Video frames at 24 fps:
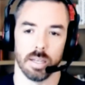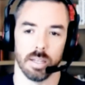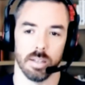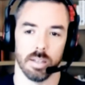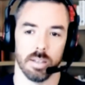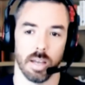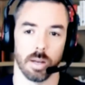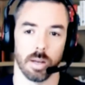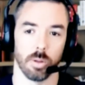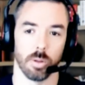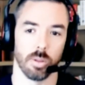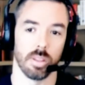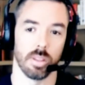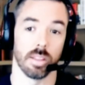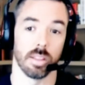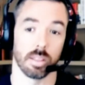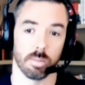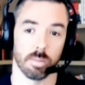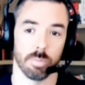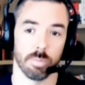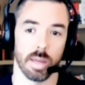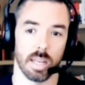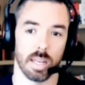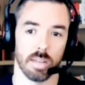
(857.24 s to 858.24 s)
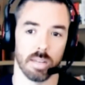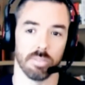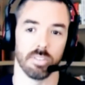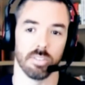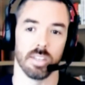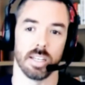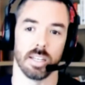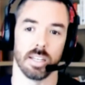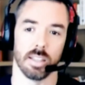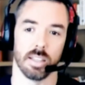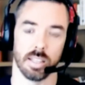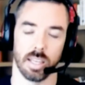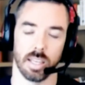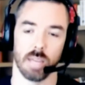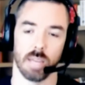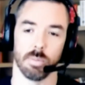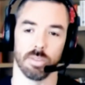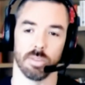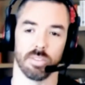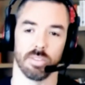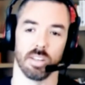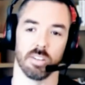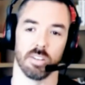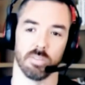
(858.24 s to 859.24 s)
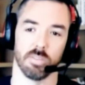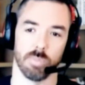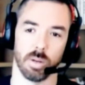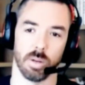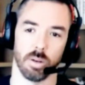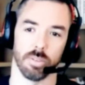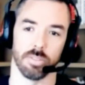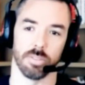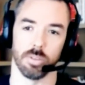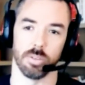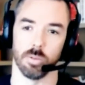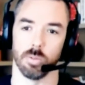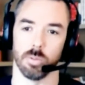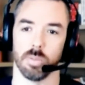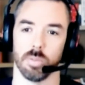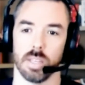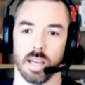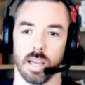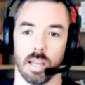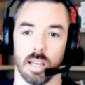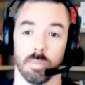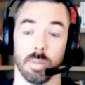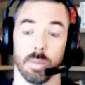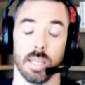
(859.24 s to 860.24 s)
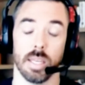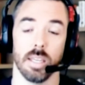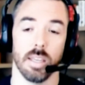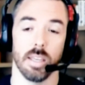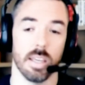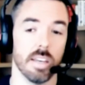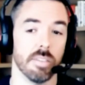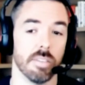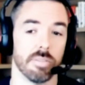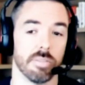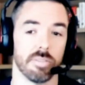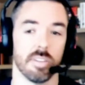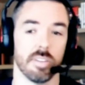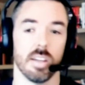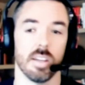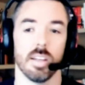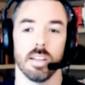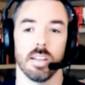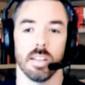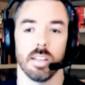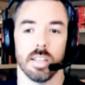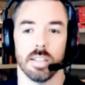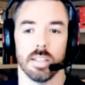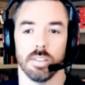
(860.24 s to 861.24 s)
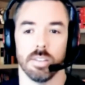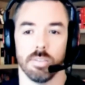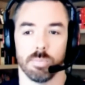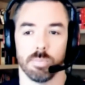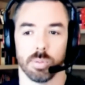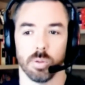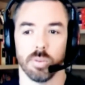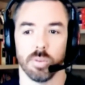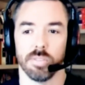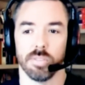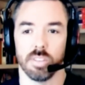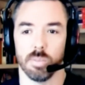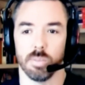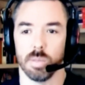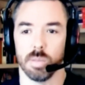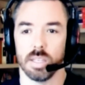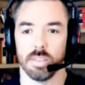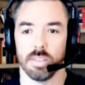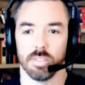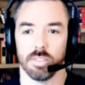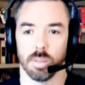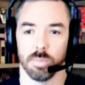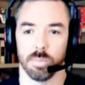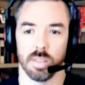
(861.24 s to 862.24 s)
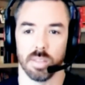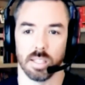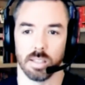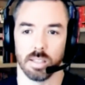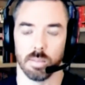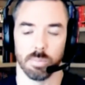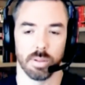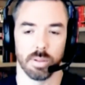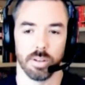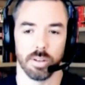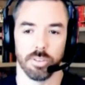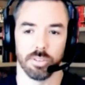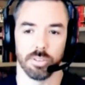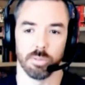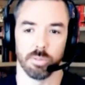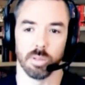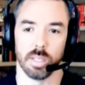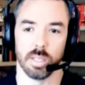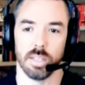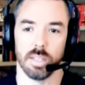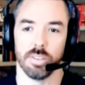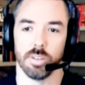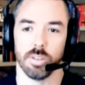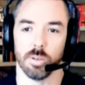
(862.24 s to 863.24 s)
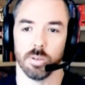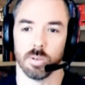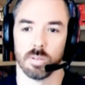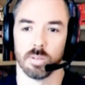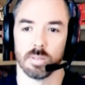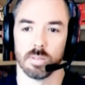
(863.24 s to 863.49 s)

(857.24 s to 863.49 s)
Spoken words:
not only the competitive scene and the game itself, but also the IP if it proves to be something that players are really into.